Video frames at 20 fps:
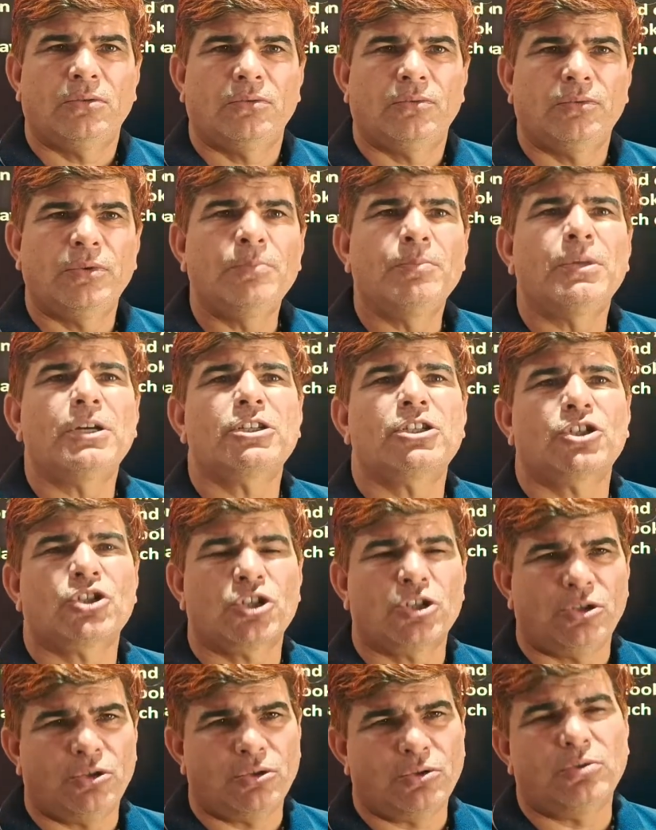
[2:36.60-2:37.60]
we
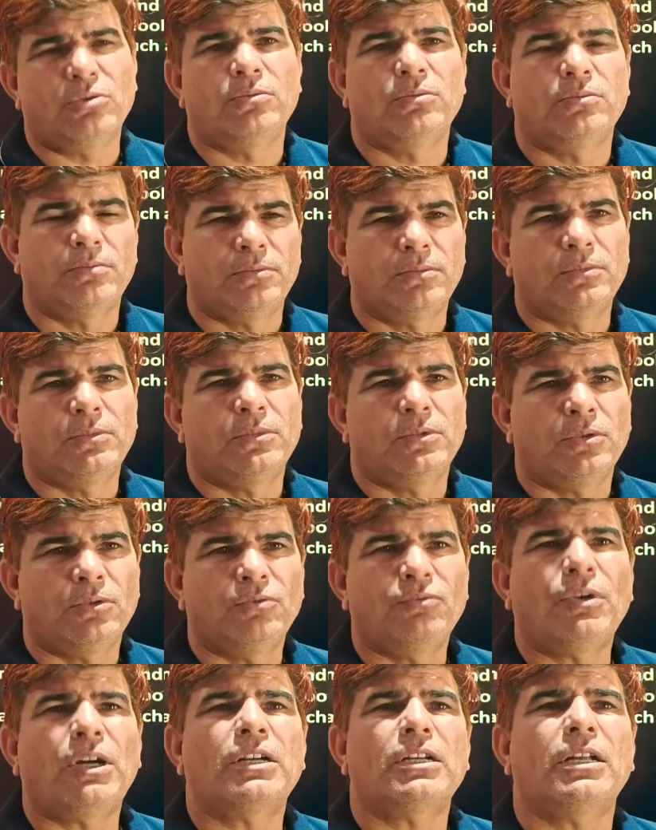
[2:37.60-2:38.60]
must know
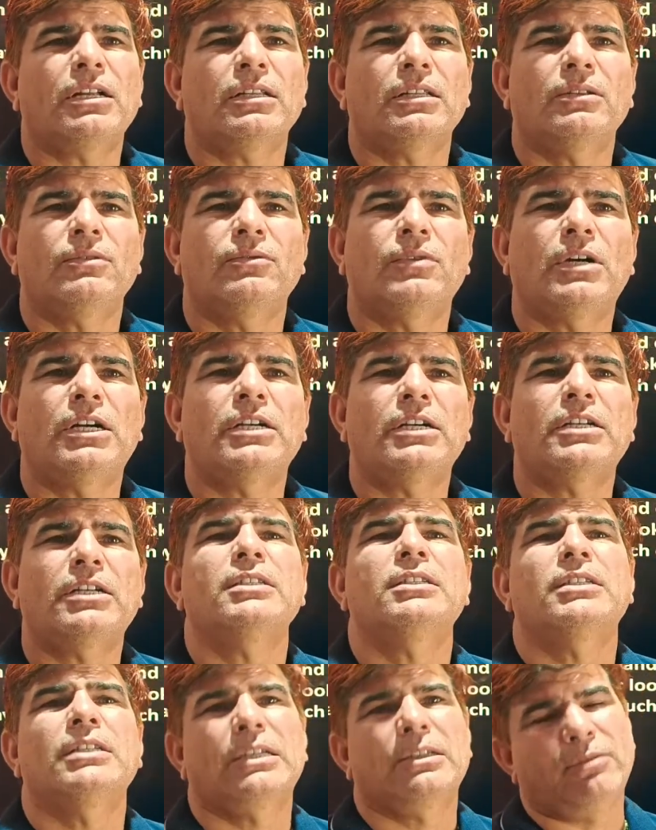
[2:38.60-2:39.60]
what is
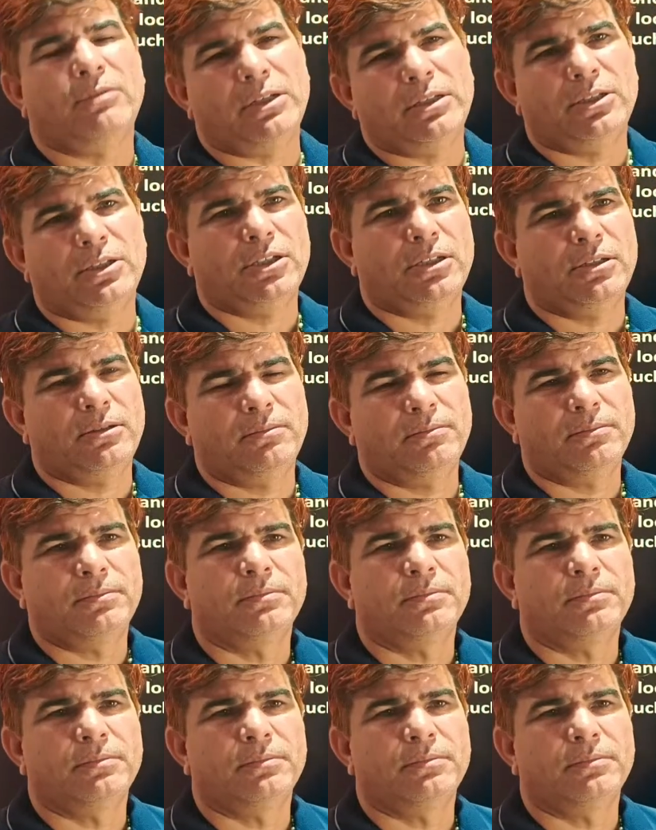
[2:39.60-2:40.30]
sequence.